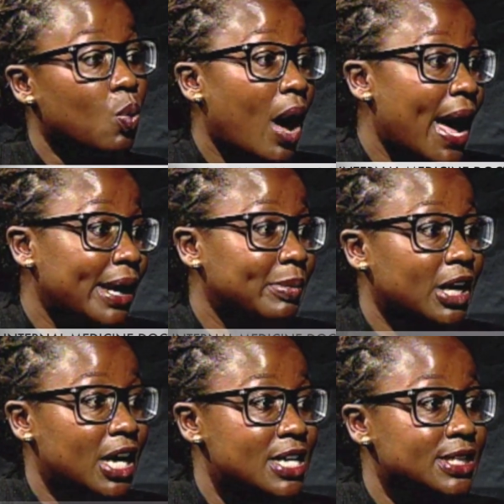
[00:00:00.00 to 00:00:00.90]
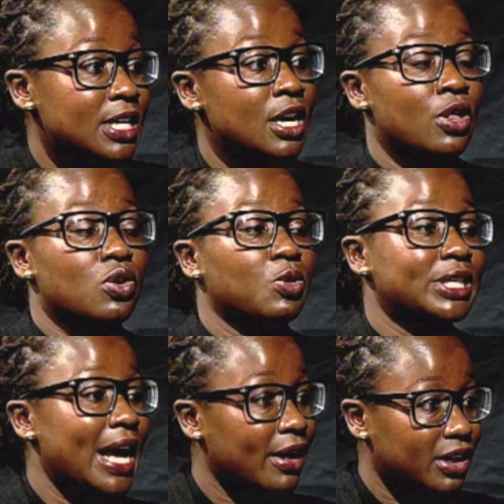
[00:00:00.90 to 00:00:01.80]
Why? Because the
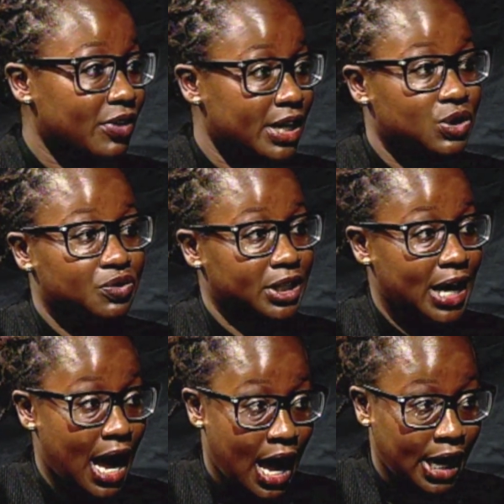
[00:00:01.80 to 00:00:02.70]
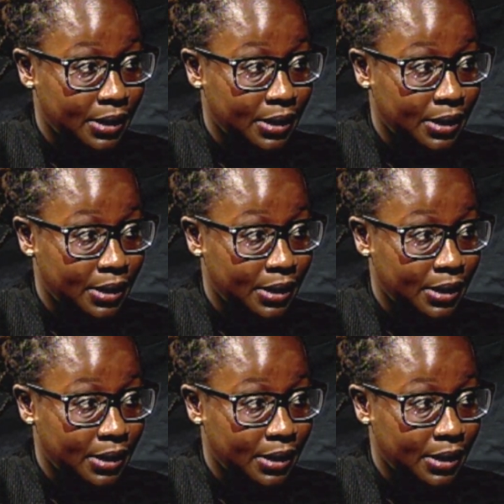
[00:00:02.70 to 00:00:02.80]
mortality rate is really high.